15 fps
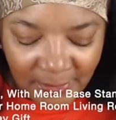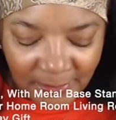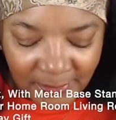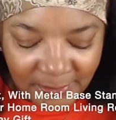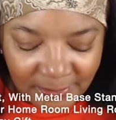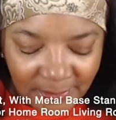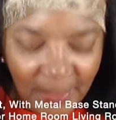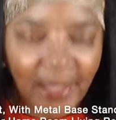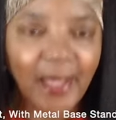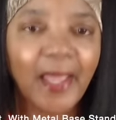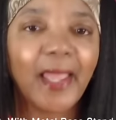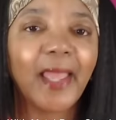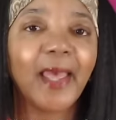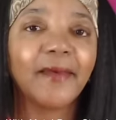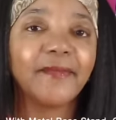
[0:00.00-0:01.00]
so I
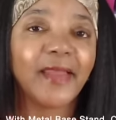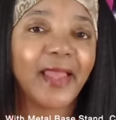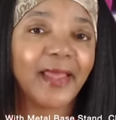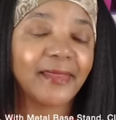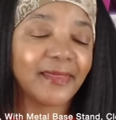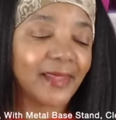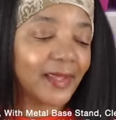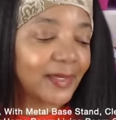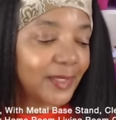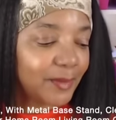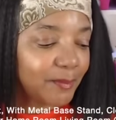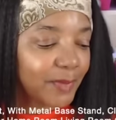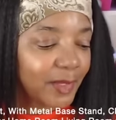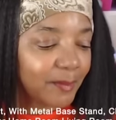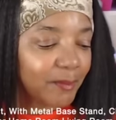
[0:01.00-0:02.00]
have had that in
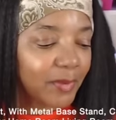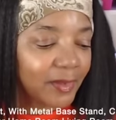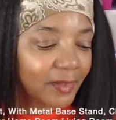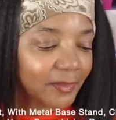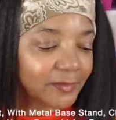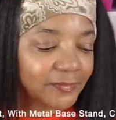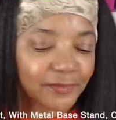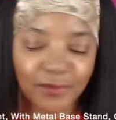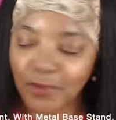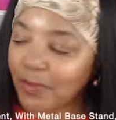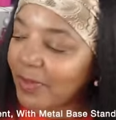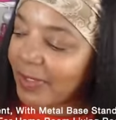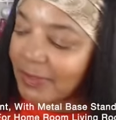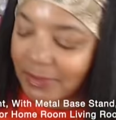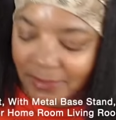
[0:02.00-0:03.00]
my box for
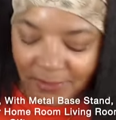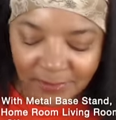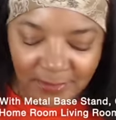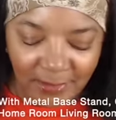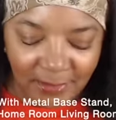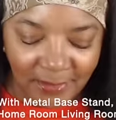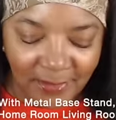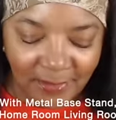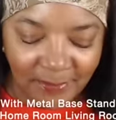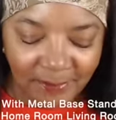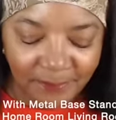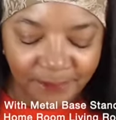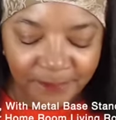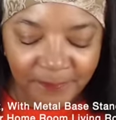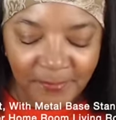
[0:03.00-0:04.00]
quite some time
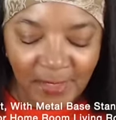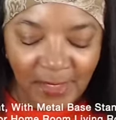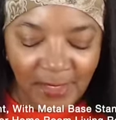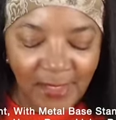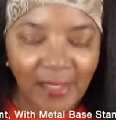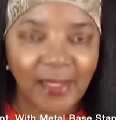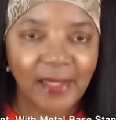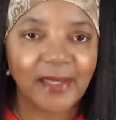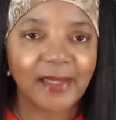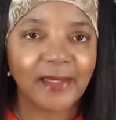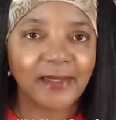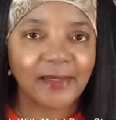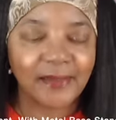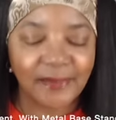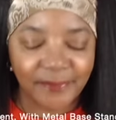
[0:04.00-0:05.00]

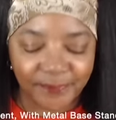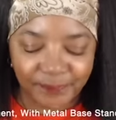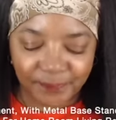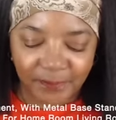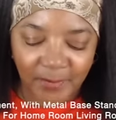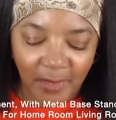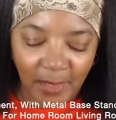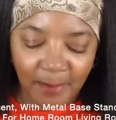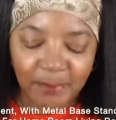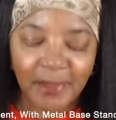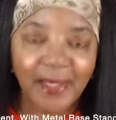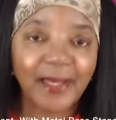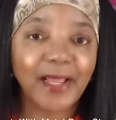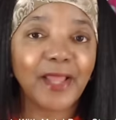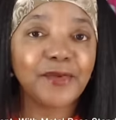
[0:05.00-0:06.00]
and I'm
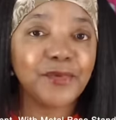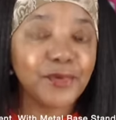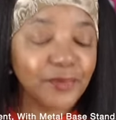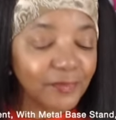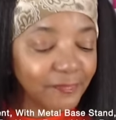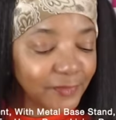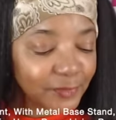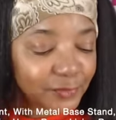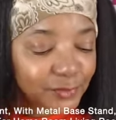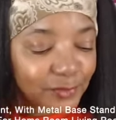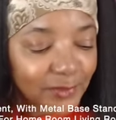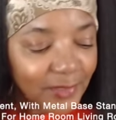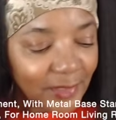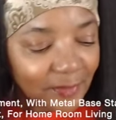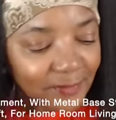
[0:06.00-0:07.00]
like I knew
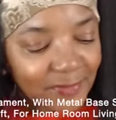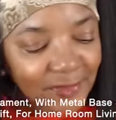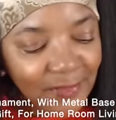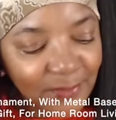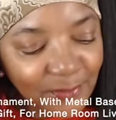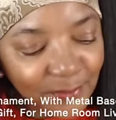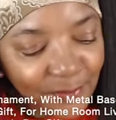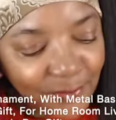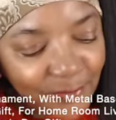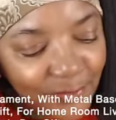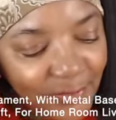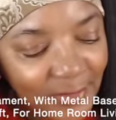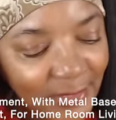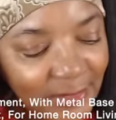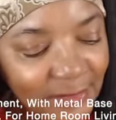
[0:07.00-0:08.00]
eventually I was gonna order
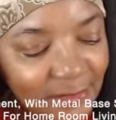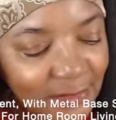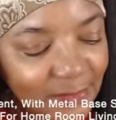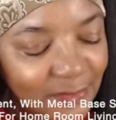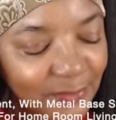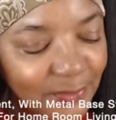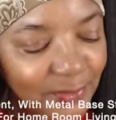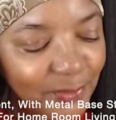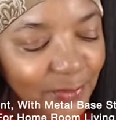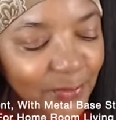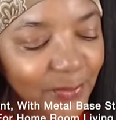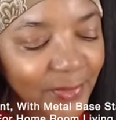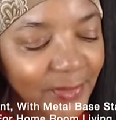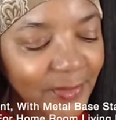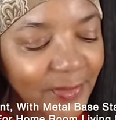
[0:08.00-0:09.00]
it I just didn't know
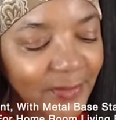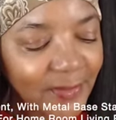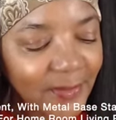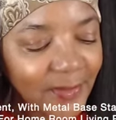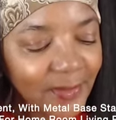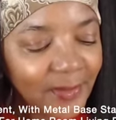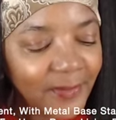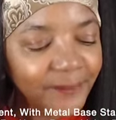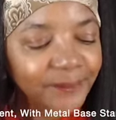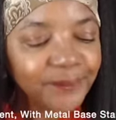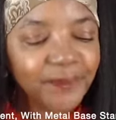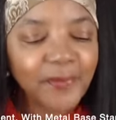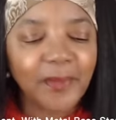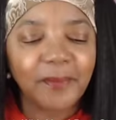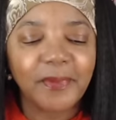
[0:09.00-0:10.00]
when
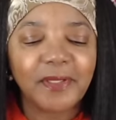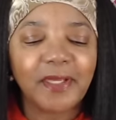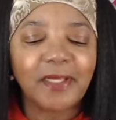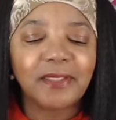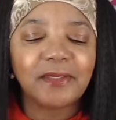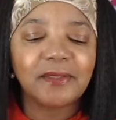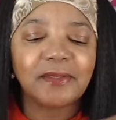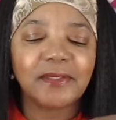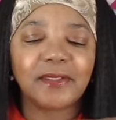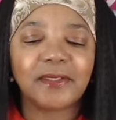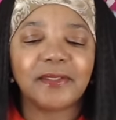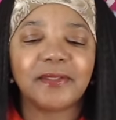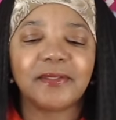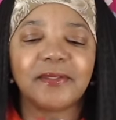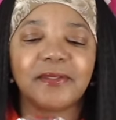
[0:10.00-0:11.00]
but I just think
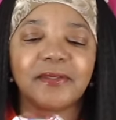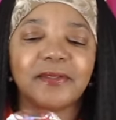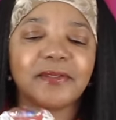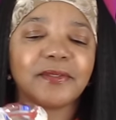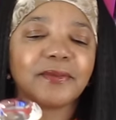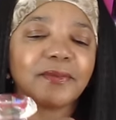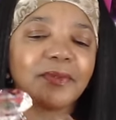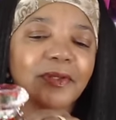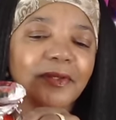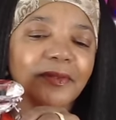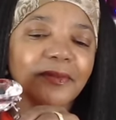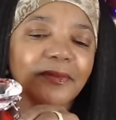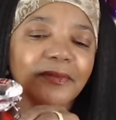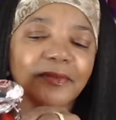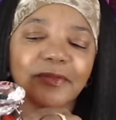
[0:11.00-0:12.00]
this is so
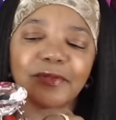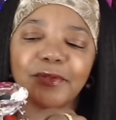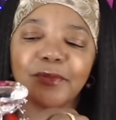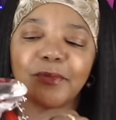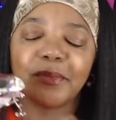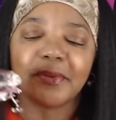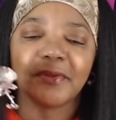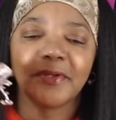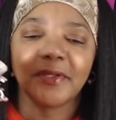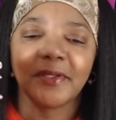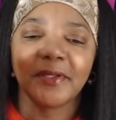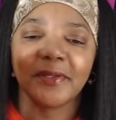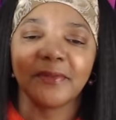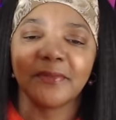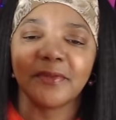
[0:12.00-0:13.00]
cute so
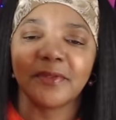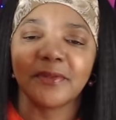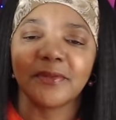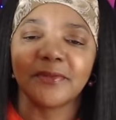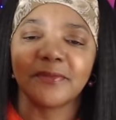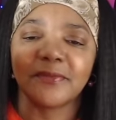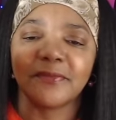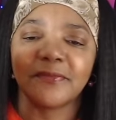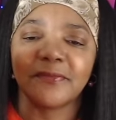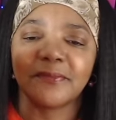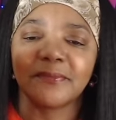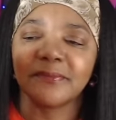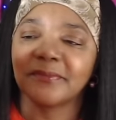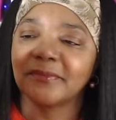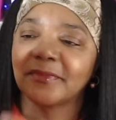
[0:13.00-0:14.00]
pretty with the little
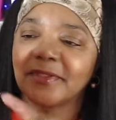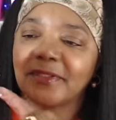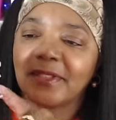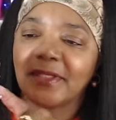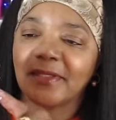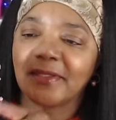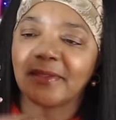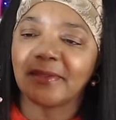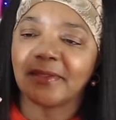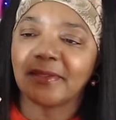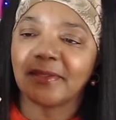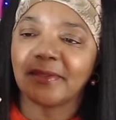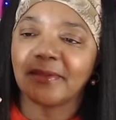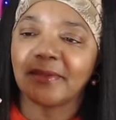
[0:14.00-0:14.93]
stand in it